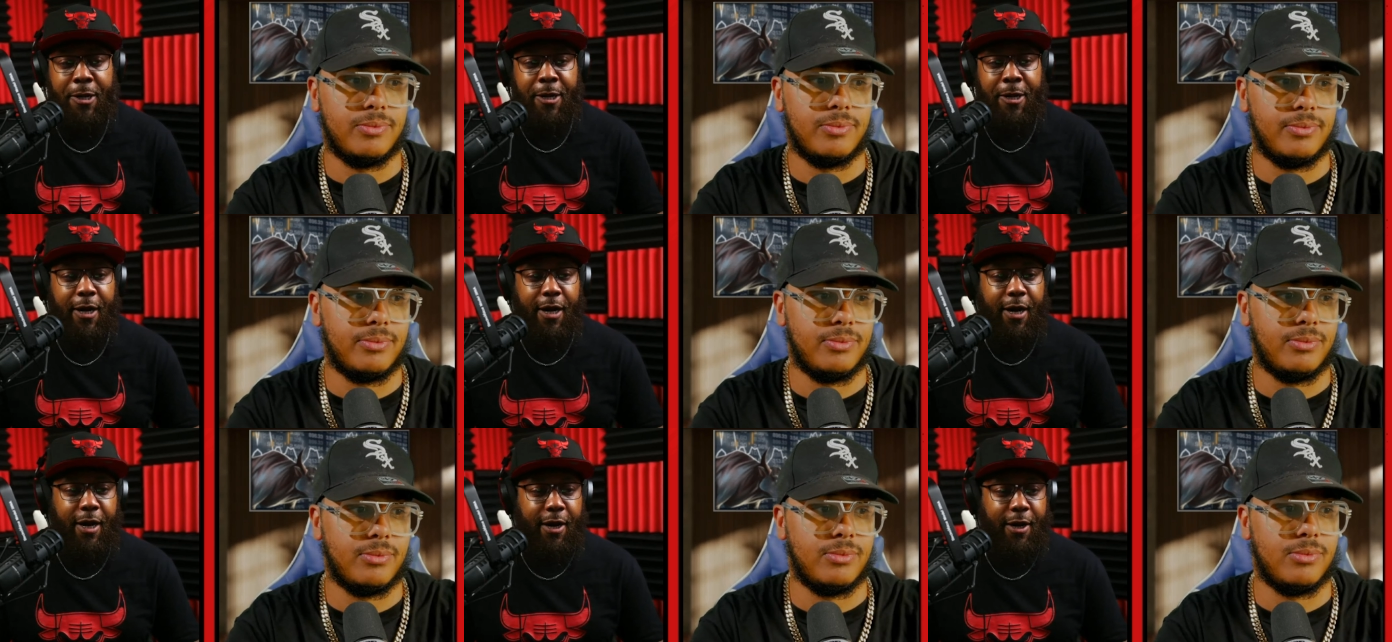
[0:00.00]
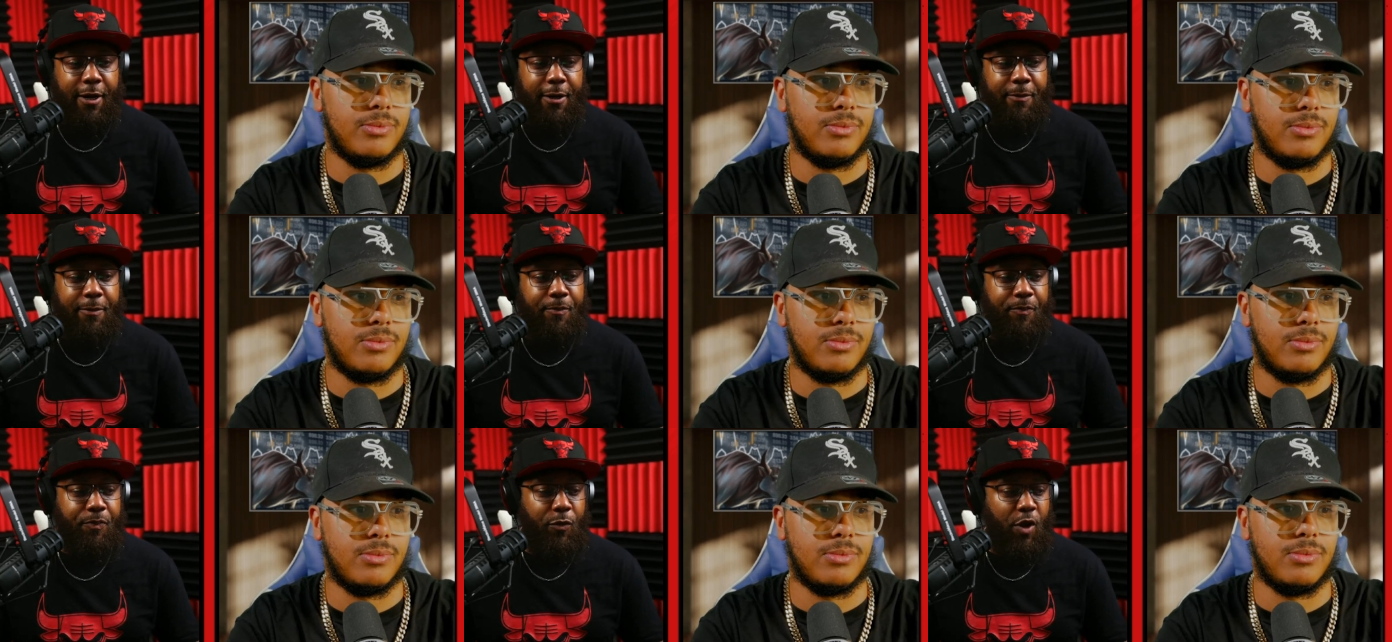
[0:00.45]

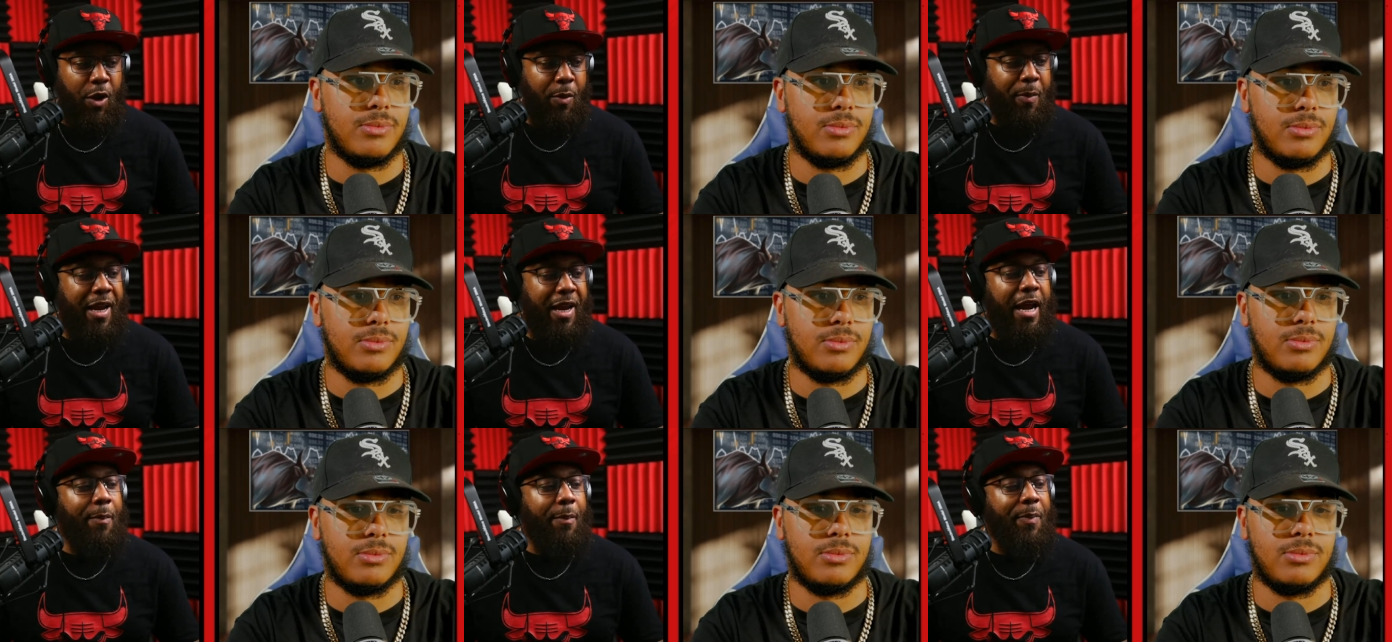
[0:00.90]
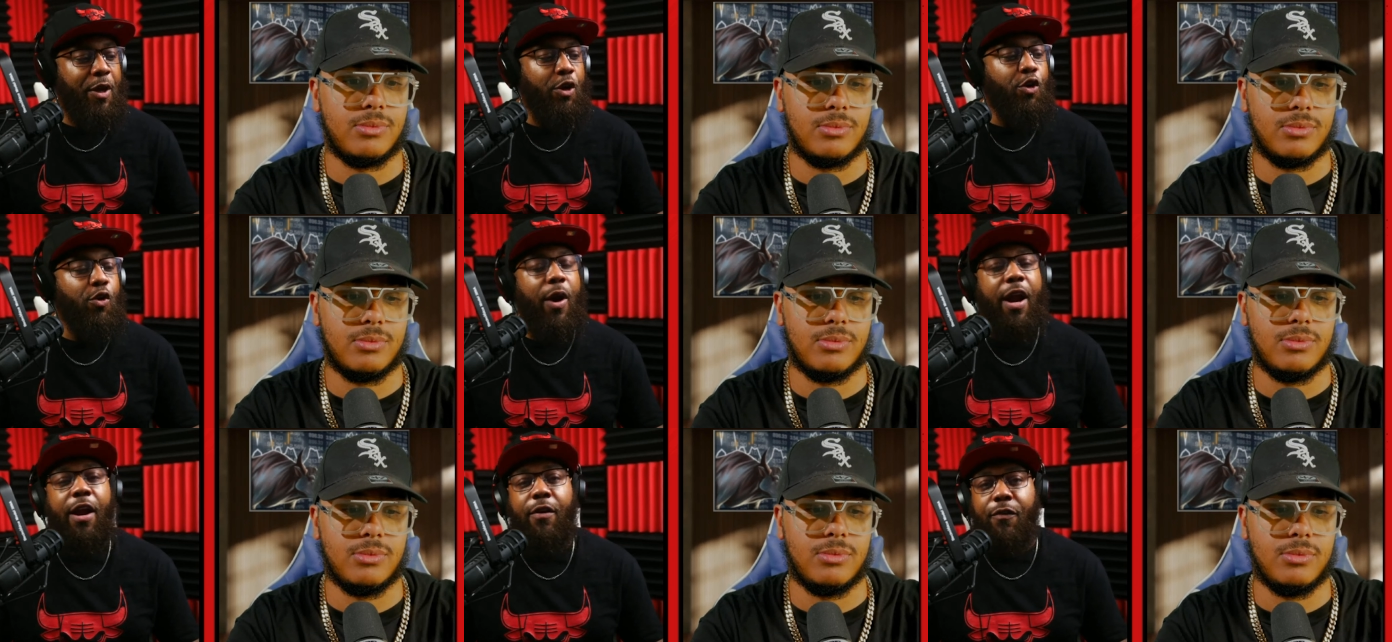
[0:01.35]
Speaker 1: Um, it may not be
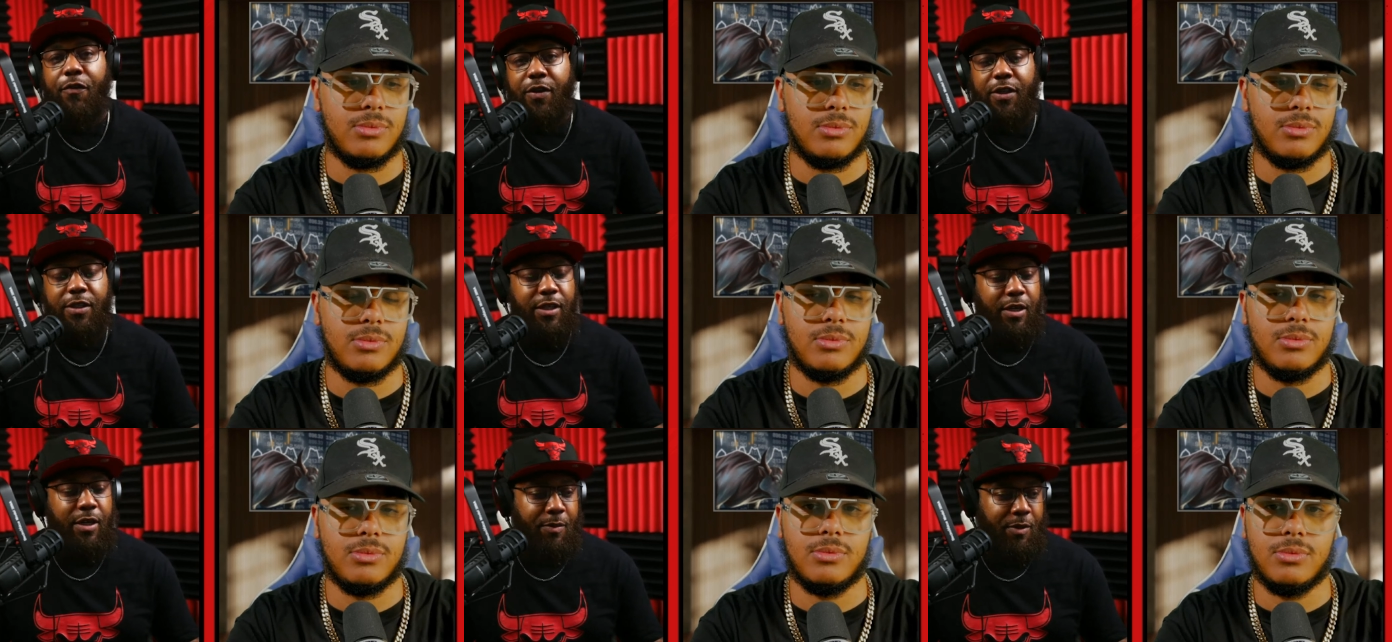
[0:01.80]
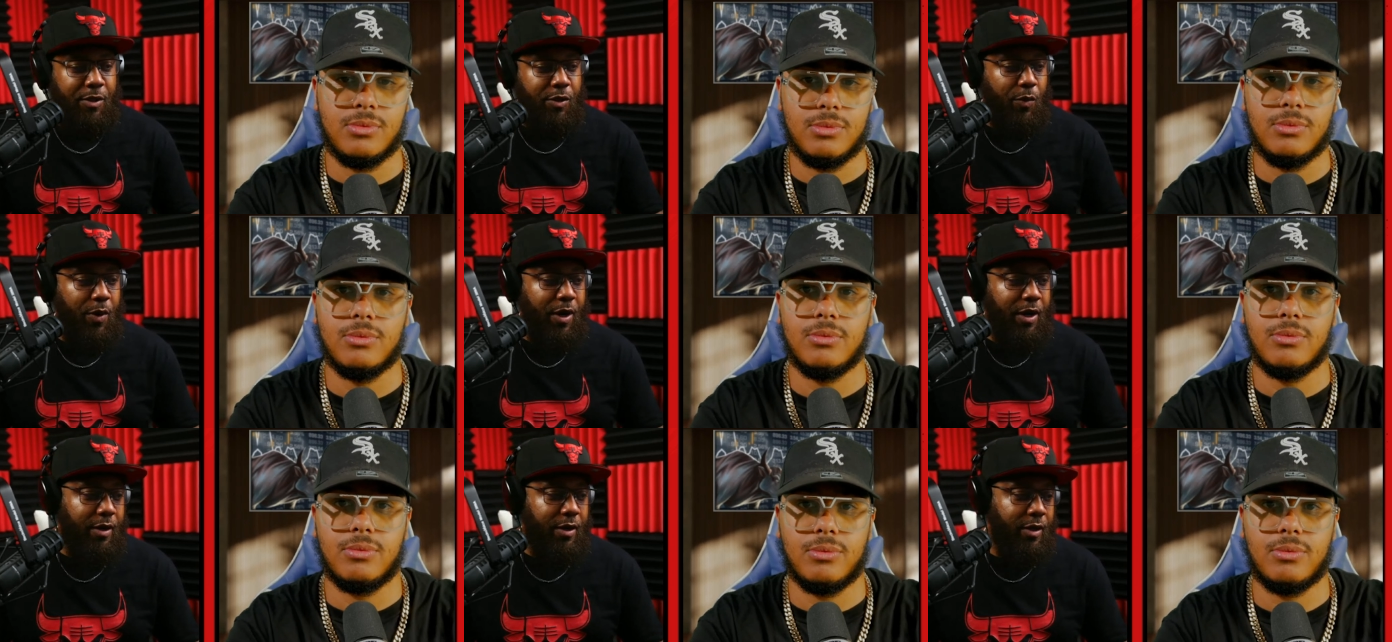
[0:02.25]
great for the team is the
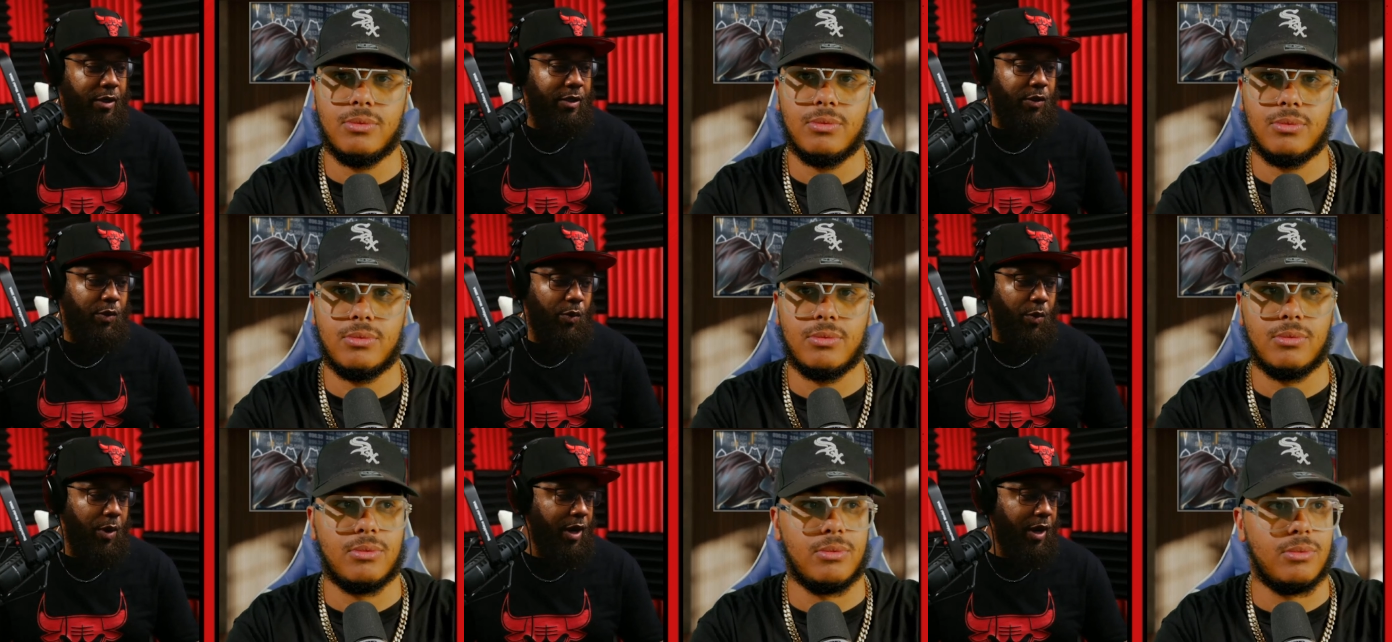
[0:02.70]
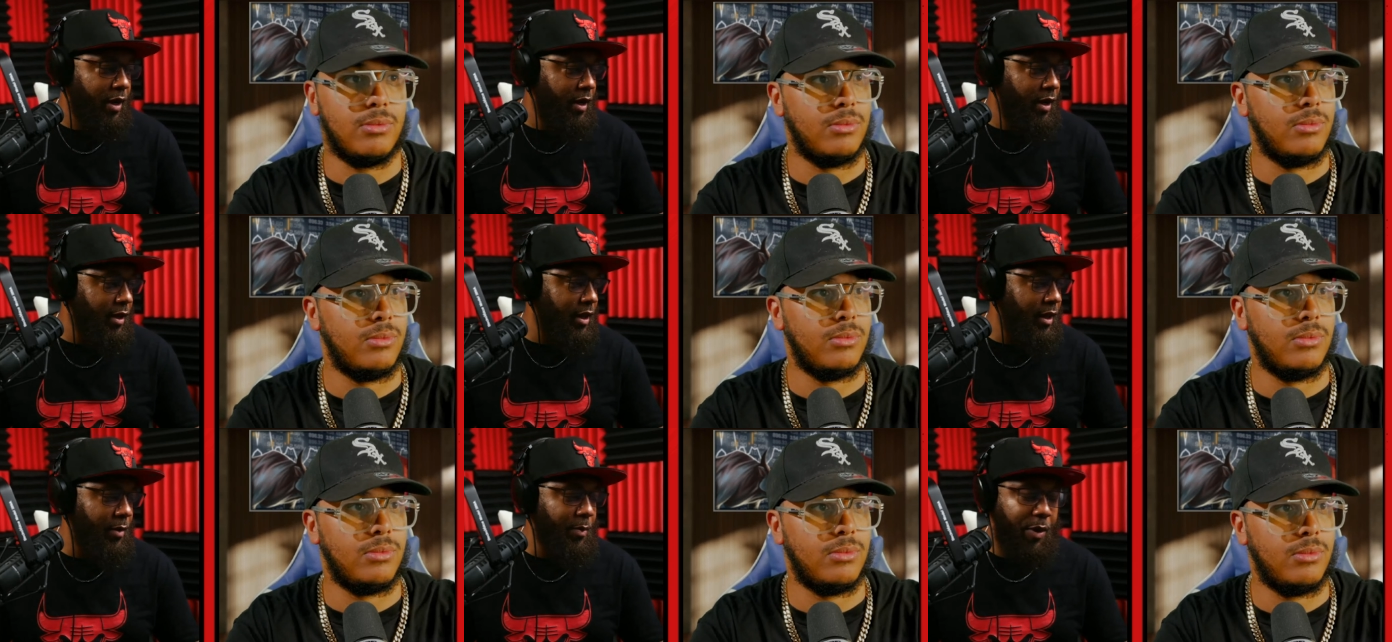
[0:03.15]
way is the way I
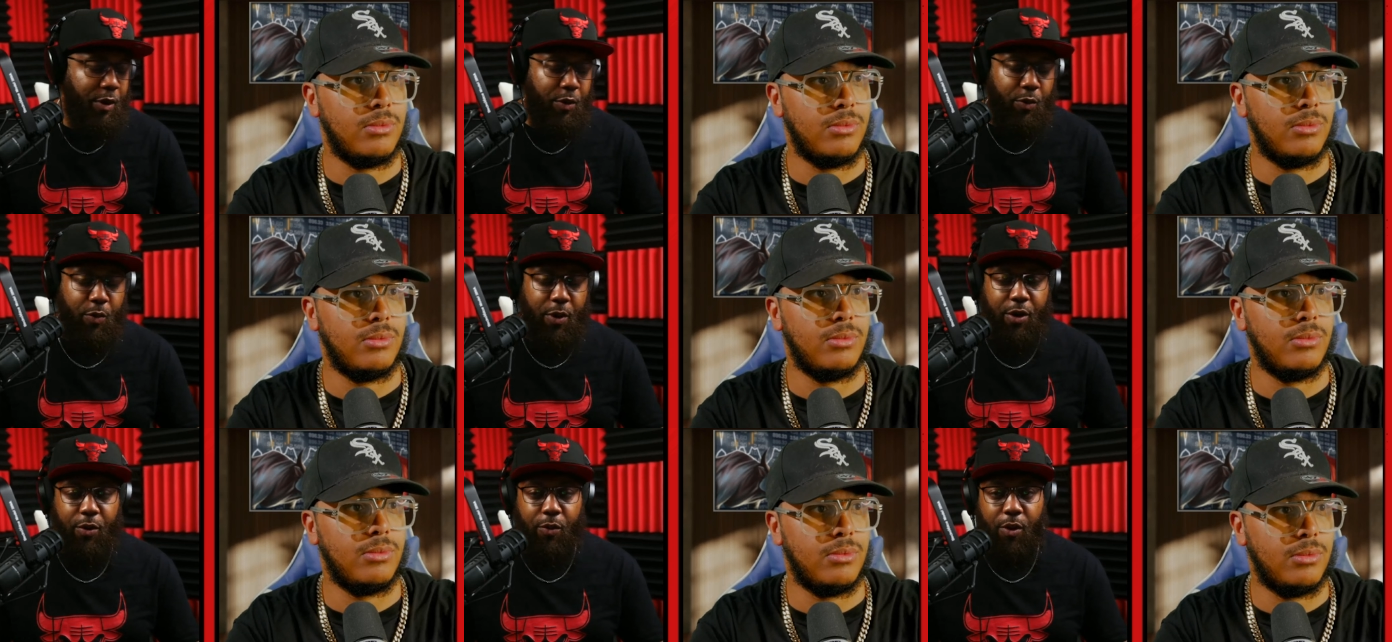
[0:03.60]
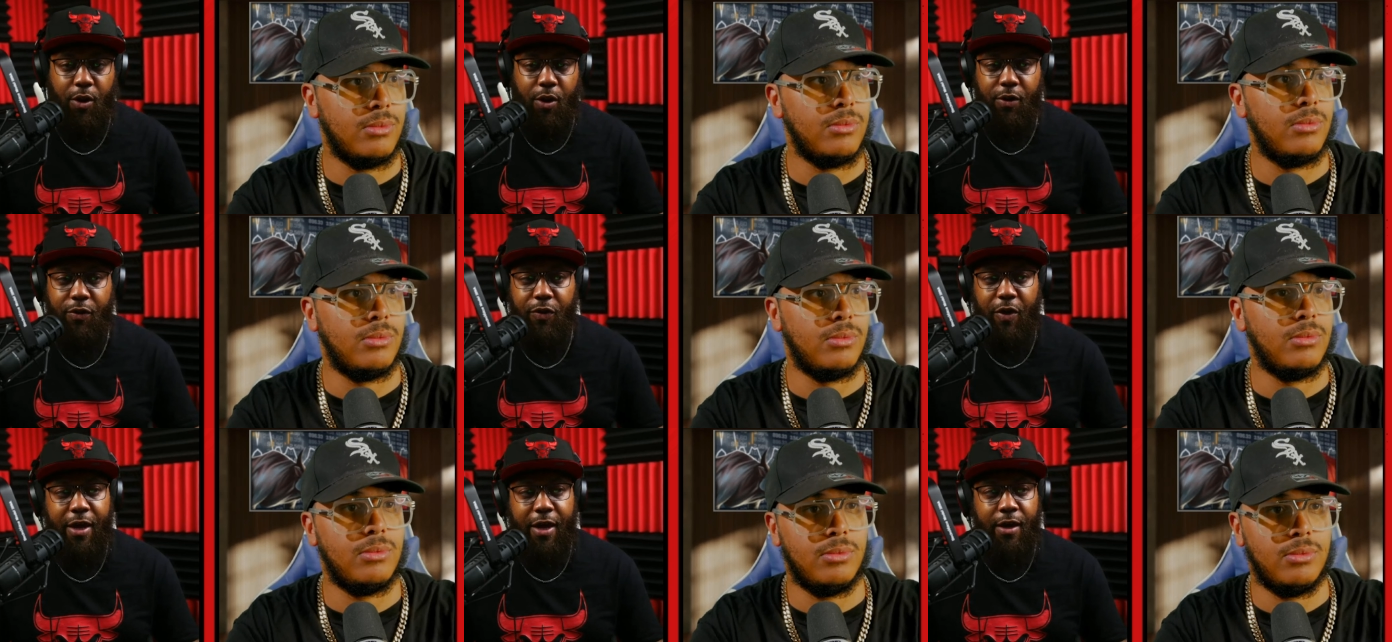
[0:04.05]
think better way to
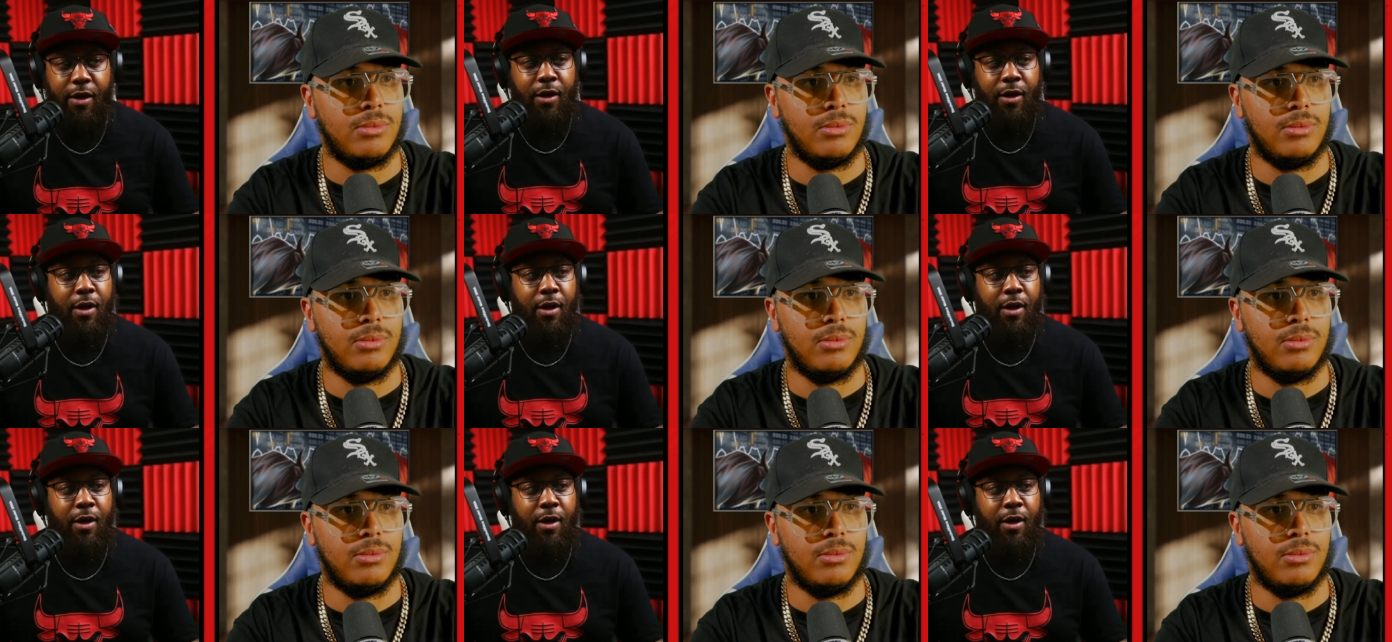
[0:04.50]
word that.